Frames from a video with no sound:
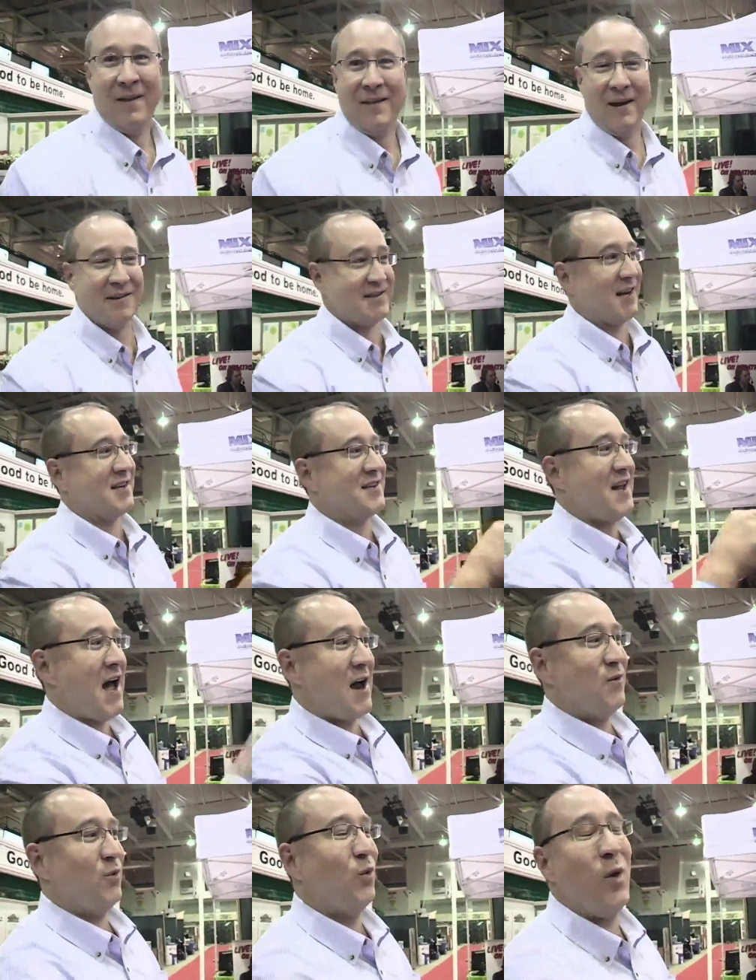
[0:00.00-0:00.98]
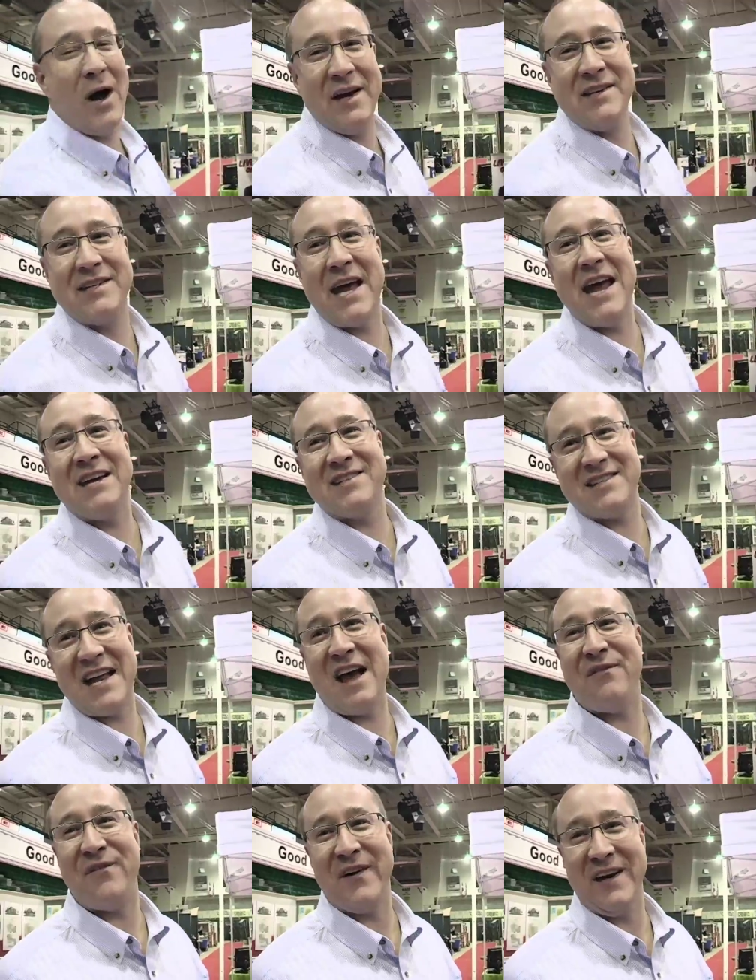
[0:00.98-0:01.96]
This is not one take
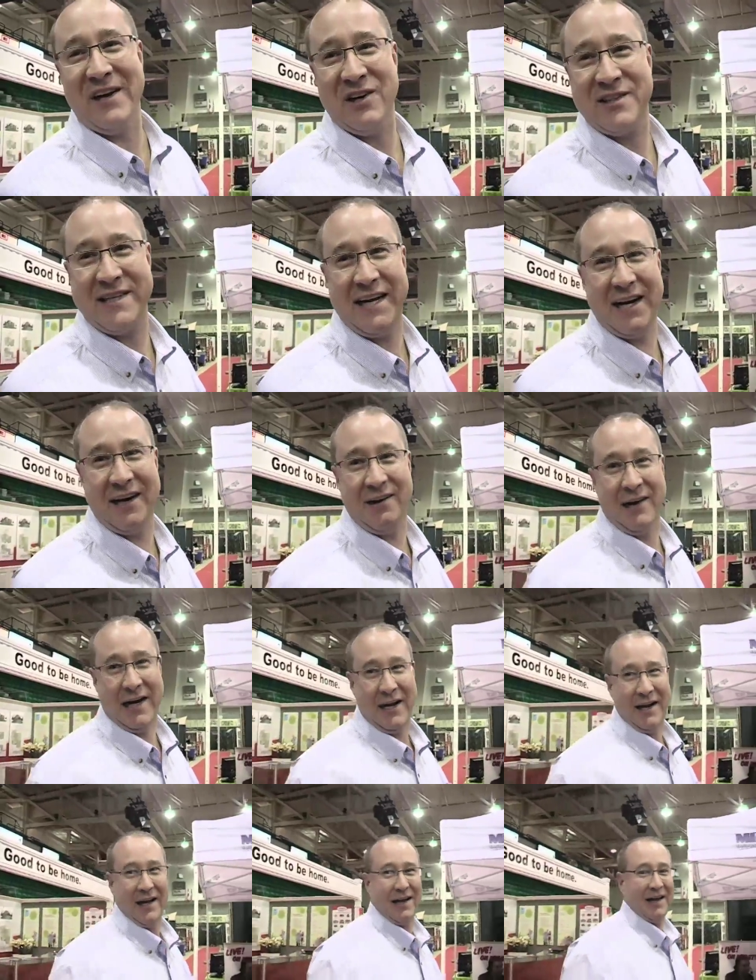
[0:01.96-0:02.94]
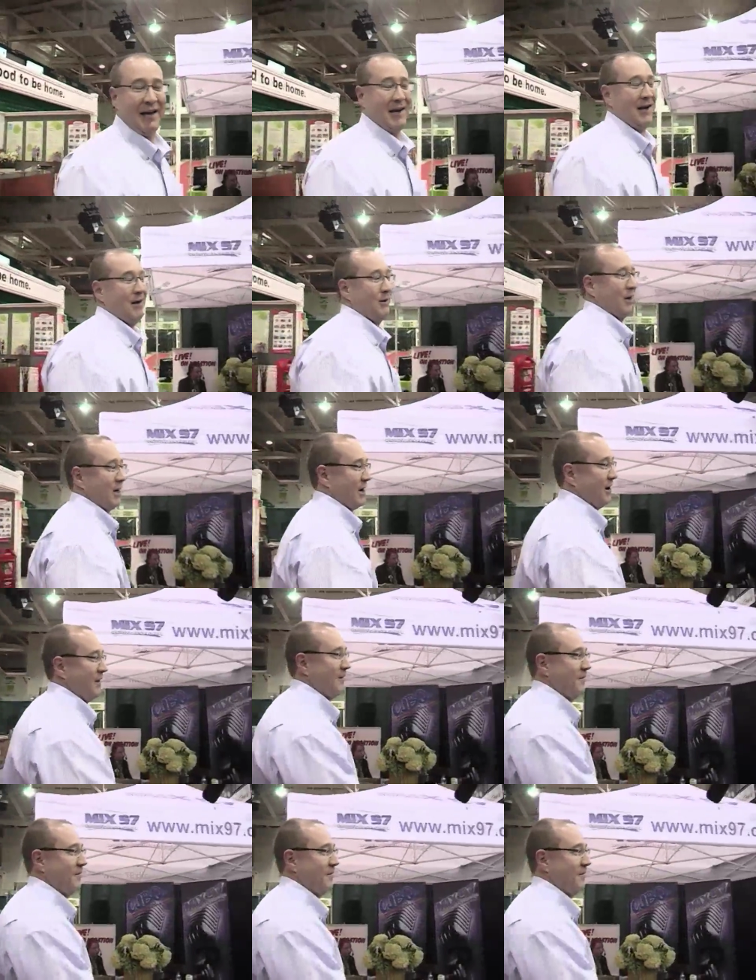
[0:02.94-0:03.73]
Stephanie or Terry. Here we go.